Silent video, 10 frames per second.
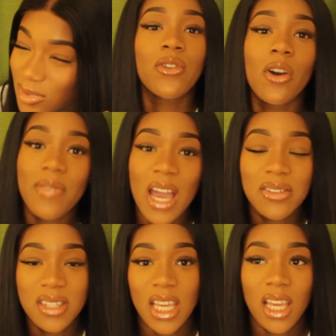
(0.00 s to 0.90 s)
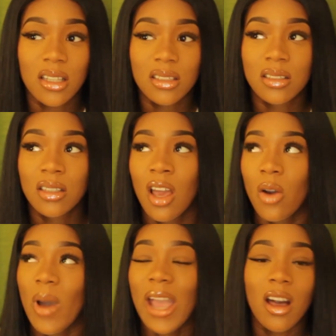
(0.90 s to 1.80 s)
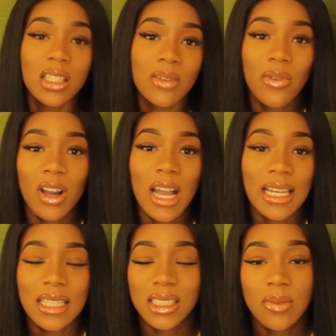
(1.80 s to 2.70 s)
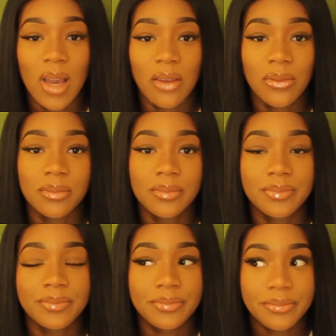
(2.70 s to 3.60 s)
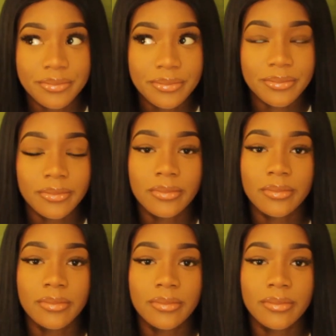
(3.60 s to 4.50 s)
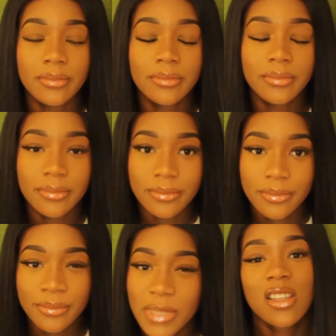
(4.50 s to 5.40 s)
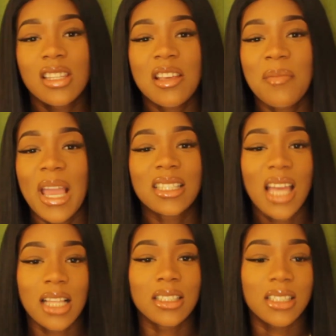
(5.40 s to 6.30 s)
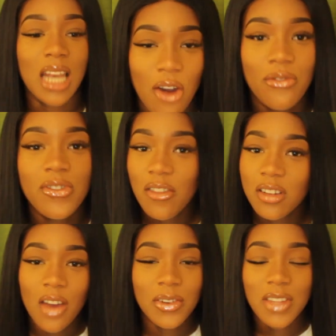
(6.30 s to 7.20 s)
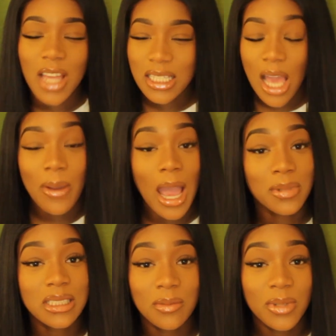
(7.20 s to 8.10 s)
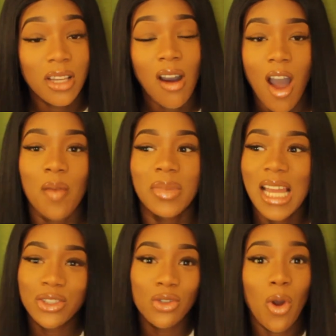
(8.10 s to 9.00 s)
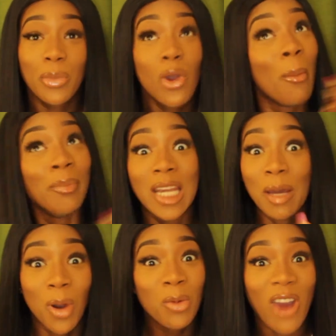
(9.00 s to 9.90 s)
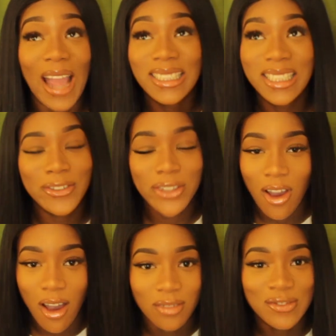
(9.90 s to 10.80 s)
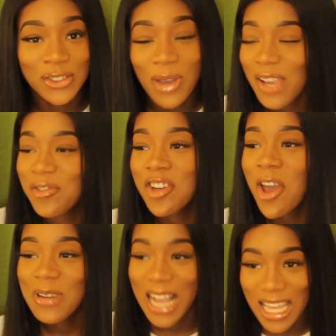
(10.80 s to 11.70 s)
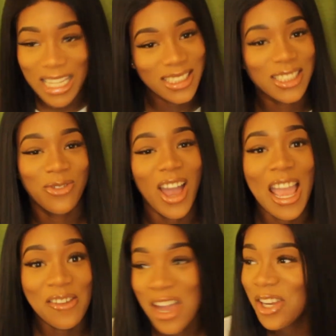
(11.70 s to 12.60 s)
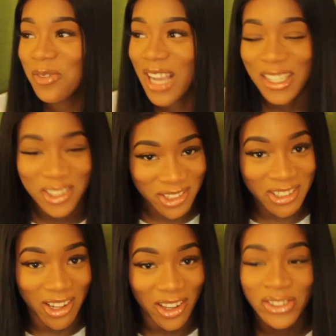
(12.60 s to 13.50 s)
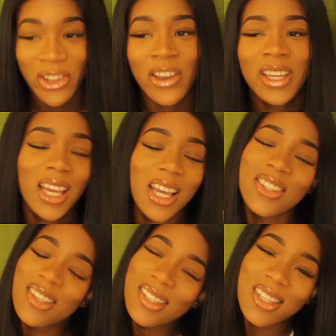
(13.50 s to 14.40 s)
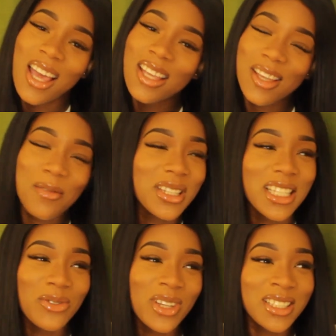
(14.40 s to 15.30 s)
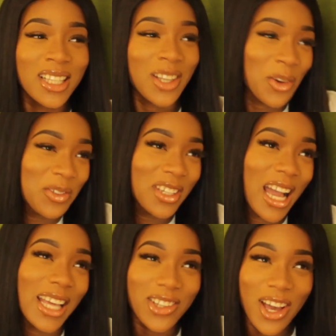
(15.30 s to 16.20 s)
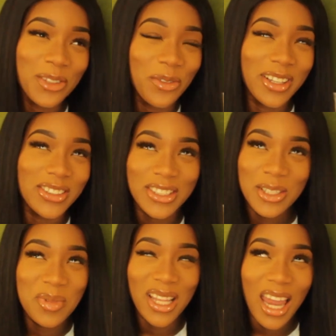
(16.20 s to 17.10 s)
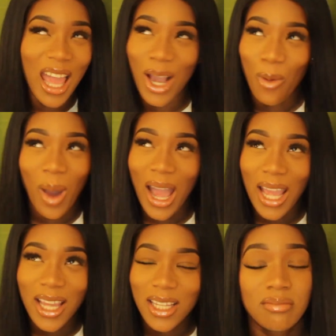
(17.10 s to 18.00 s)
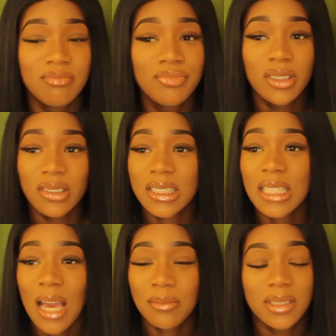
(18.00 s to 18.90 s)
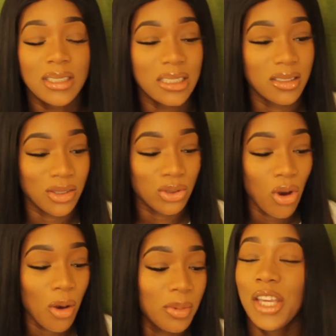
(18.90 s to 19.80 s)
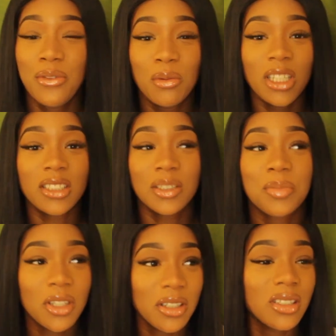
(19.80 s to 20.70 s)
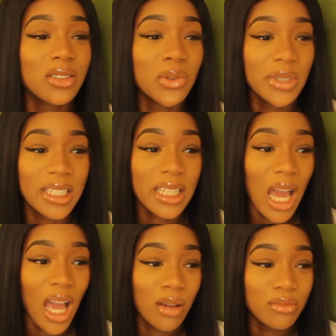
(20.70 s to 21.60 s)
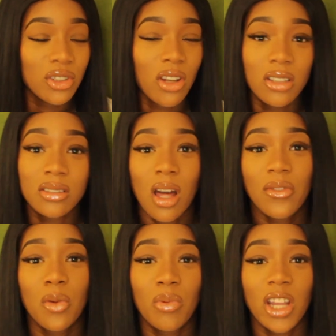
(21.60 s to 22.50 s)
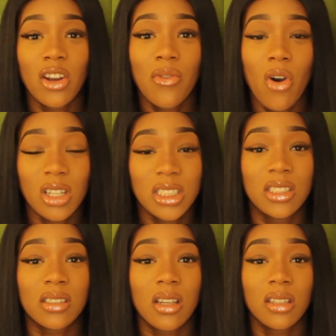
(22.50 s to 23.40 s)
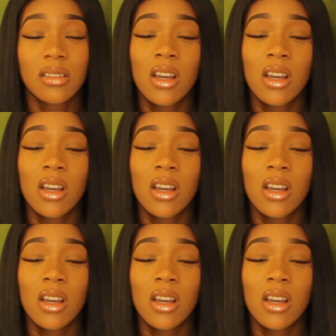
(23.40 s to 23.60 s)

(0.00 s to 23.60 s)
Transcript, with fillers: If you're 5'6", why are you asking for a guy that's 6'5"? That doesn't make sense. Like, fair enough if that's how it happens to be calm, but that should not be your minimum criteria. Do I even know a guy that's 6'5? I don't think I do, you know. So, just some of these things that some of you guys ask for is just a bit like, why? Balloon snaps need to stop. If you want to do balloons, all of that, you know, starve your brain of oxygen,